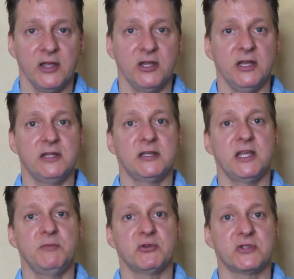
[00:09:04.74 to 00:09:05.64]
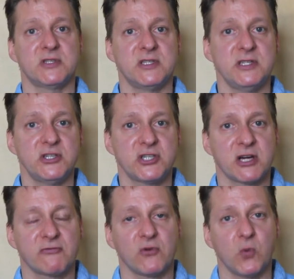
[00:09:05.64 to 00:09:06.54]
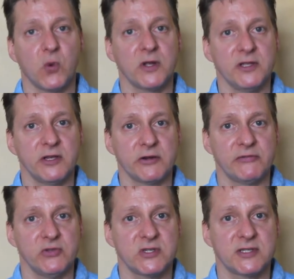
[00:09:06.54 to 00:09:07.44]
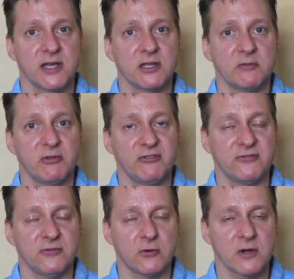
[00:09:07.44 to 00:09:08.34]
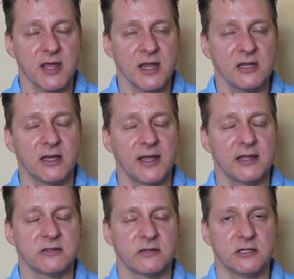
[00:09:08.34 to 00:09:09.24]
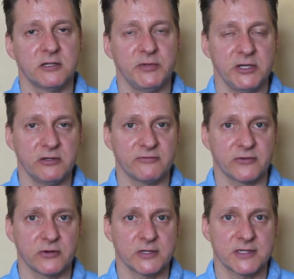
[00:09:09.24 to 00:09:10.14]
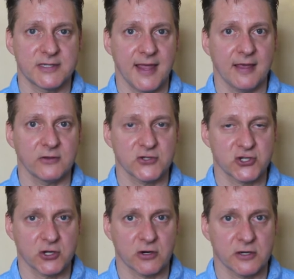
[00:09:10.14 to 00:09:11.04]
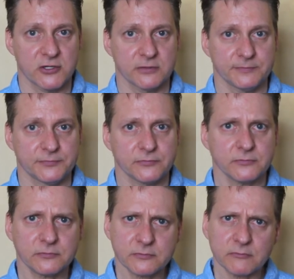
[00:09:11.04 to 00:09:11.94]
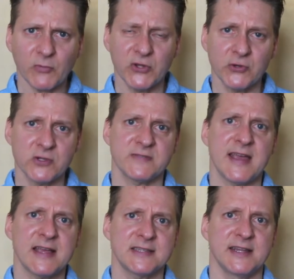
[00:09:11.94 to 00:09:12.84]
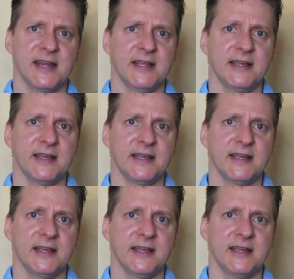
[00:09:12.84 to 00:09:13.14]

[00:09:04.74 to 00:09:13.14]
You need to keep your C share for 1 year. If you sell it before then, again, it's going to be deferred sales charge. So it's fascinating.